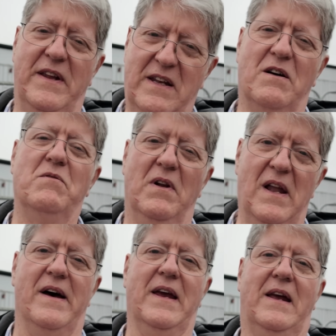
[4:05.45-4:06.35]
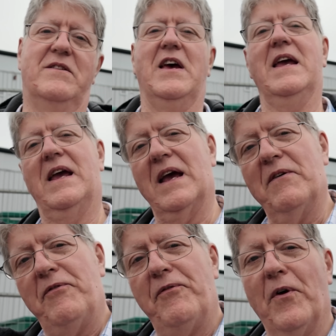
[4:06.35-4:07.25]
and they don't like taking
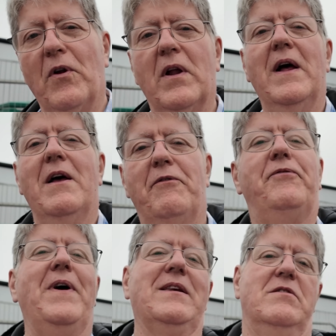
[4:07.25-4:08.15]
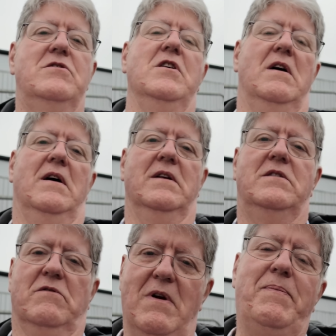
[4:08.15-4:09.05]
a full fast
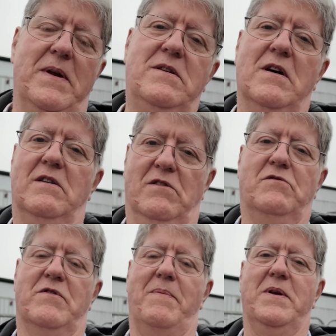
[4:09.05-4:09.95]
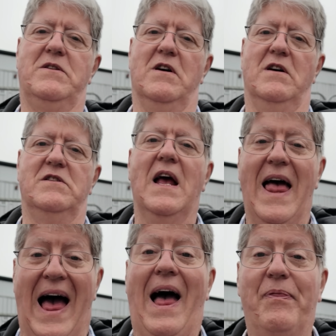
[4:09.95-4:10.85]
charge, rapid charge, ultra rapid charge
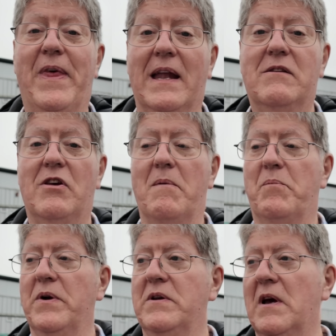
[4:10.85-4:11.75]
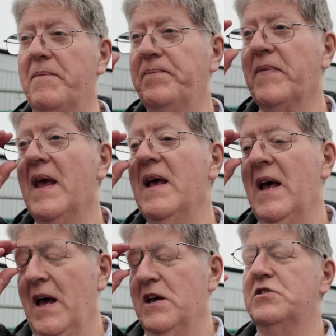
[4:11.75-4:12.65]
at that temperature.
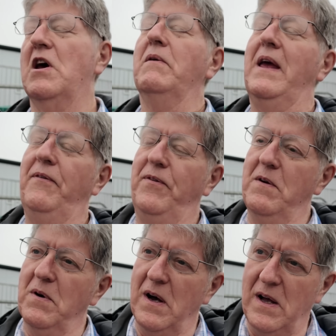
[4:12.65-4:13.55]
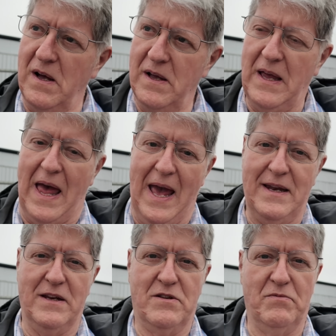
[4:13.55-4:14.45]
So if you are
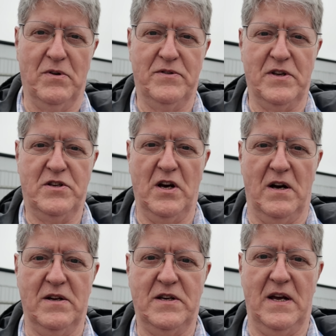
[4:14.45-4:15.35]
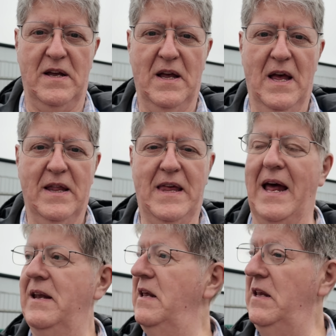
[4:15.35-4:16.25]
heading towards a charger,
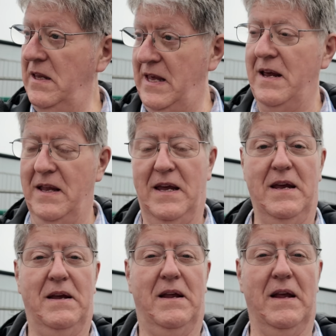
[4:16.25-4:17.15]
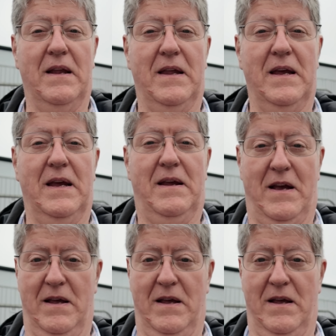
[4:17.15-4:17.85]
then the